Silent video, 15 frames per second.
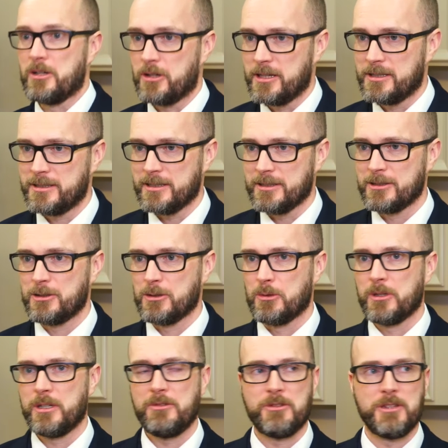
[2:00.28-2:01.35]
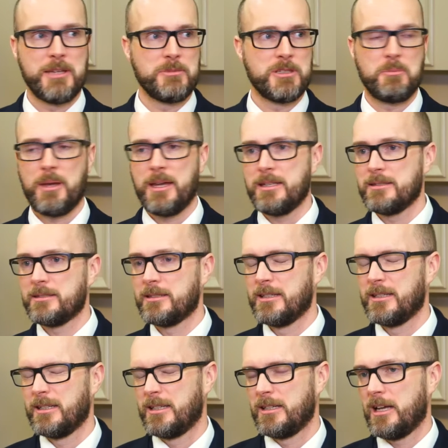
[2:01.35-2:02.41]
interesting story for them to paint
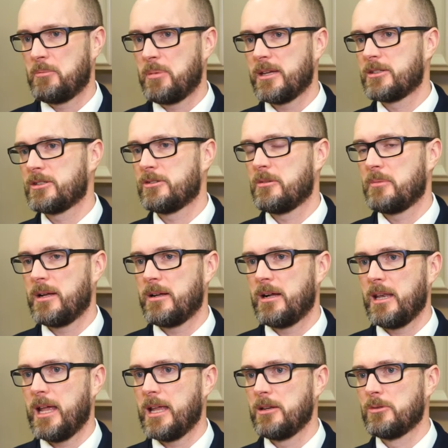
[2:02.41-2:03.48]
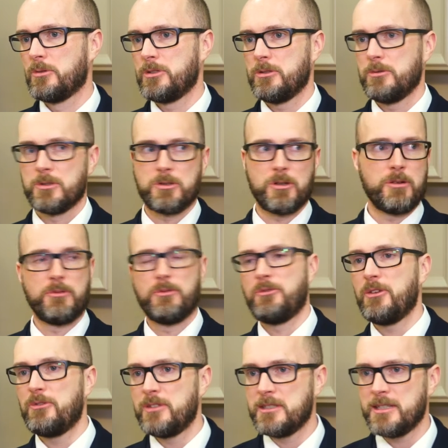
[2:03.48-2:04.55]
a picture about a landlord who's got
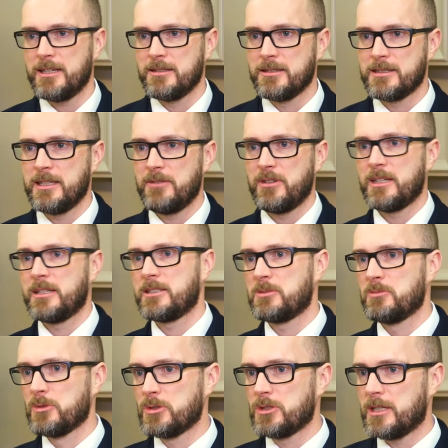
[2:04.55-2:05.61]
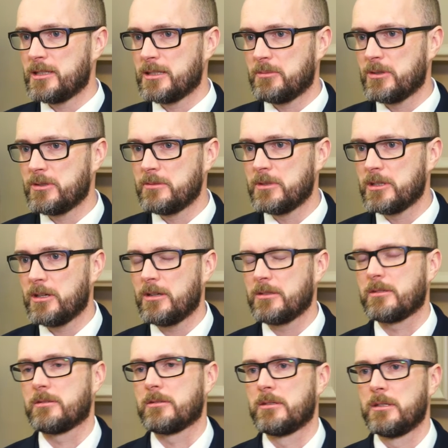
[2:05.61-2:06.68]
50 tenants living in a small shed at the bottom of the
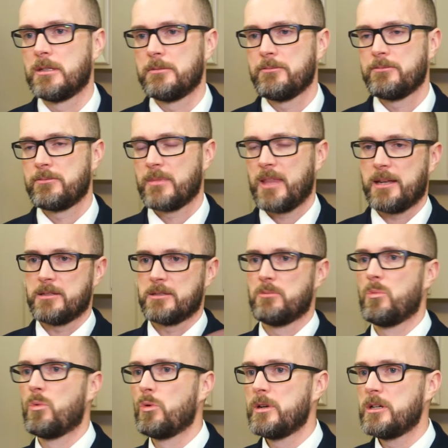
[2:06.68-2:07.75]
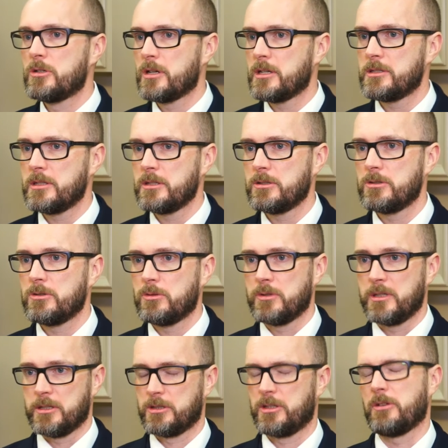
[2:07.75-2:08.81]
garden. That is a more interesting
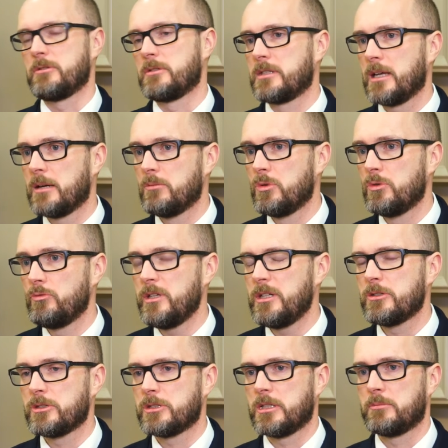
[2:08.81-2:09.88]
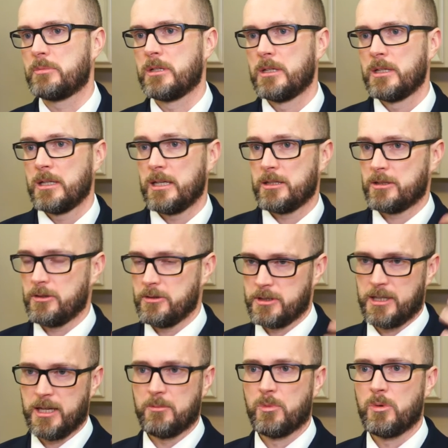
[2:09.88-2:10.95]
story. It's going to get more readership. It's going
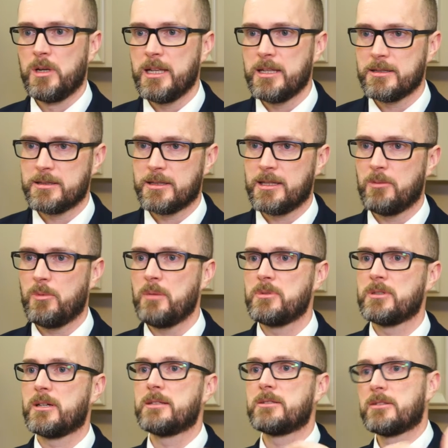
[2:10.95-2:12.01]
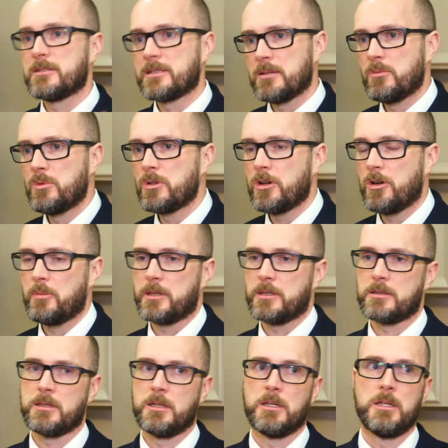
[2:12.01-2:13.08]
to get more links to their website. It's going to get more
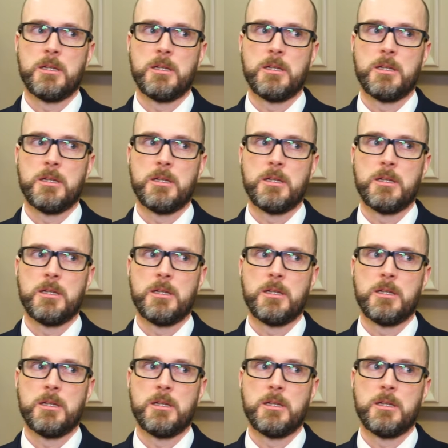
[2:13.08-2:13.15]
comments.